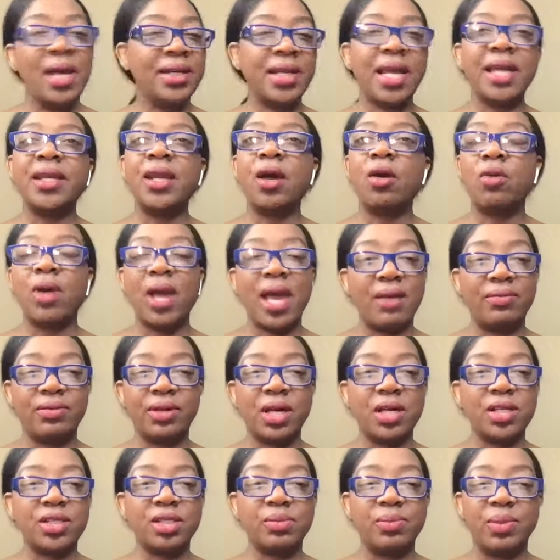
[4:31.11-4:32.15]
They don't have
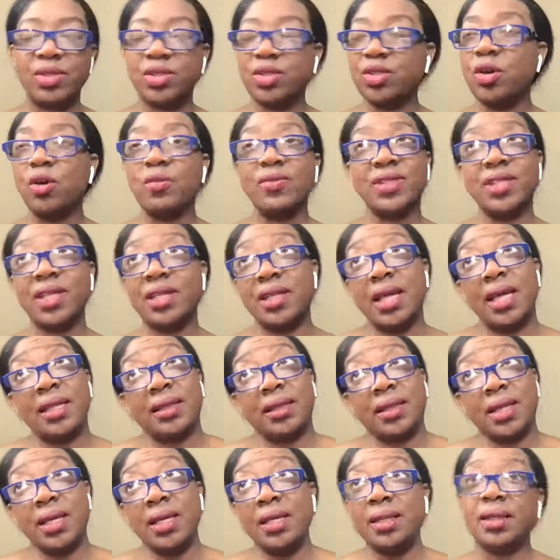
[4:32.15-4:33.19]
customer service, and they
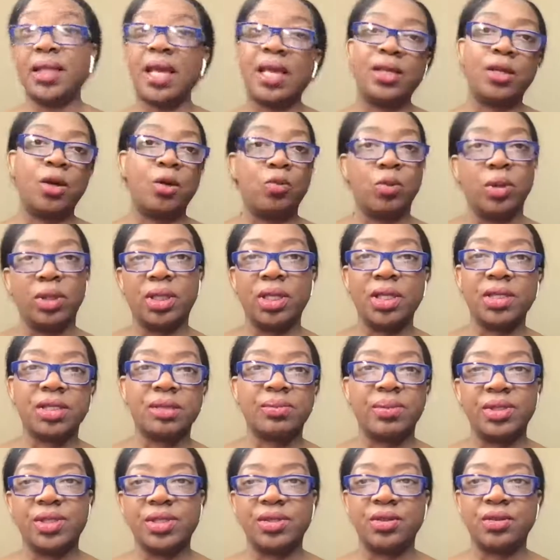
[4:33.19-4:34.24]
think they know what
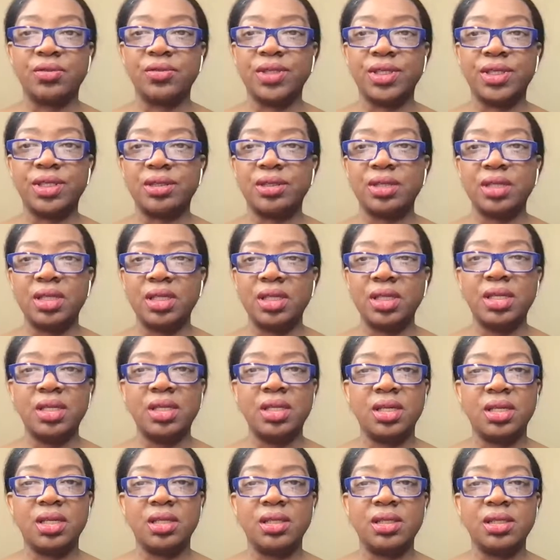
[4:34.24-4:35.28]
customer service
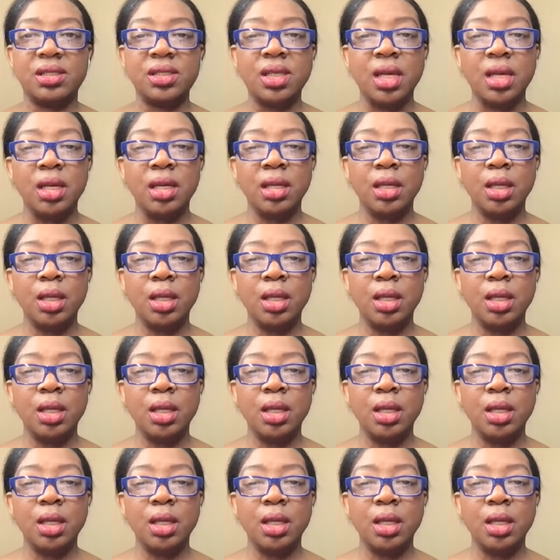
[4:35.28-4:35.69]
is.